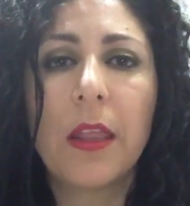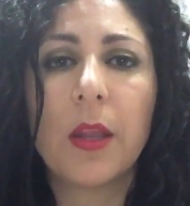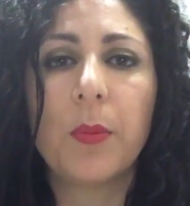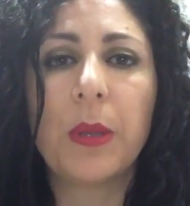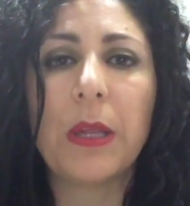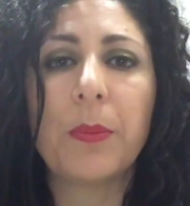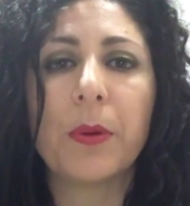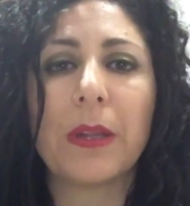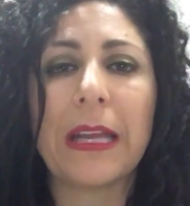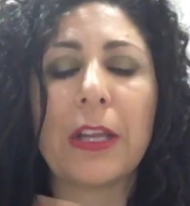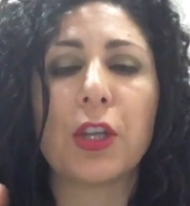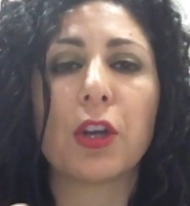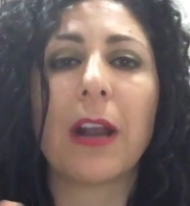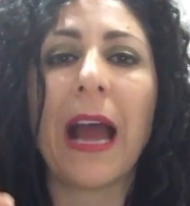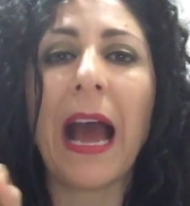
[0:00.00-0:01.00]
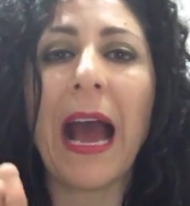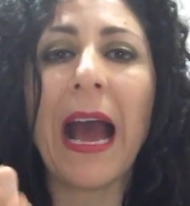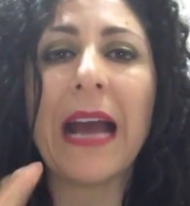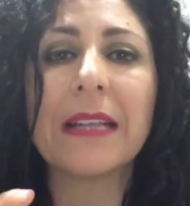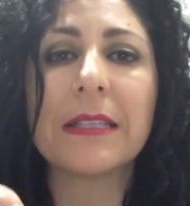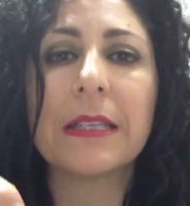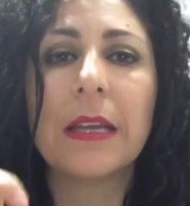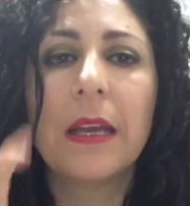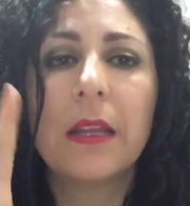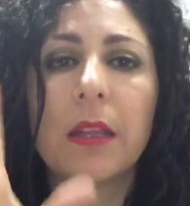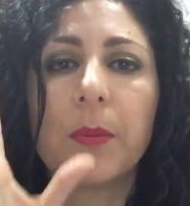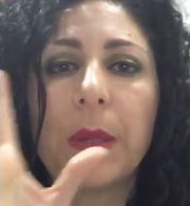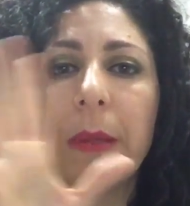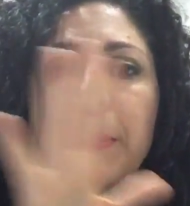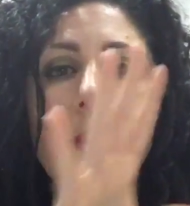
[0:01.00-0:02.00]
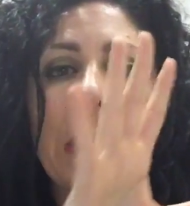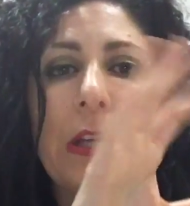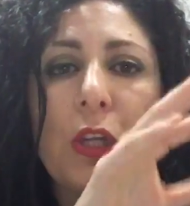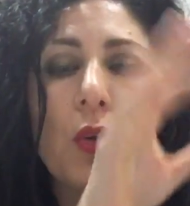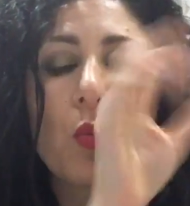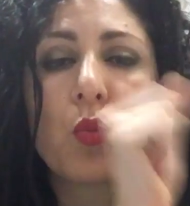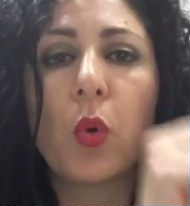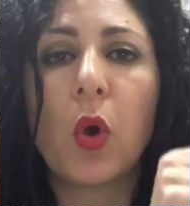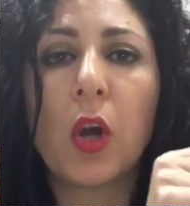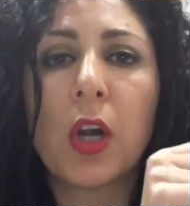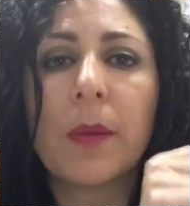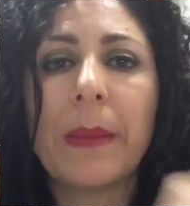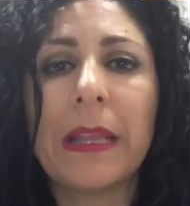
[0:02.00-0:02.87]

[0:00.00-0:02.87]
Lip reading: The people in your hot, the people in your warm,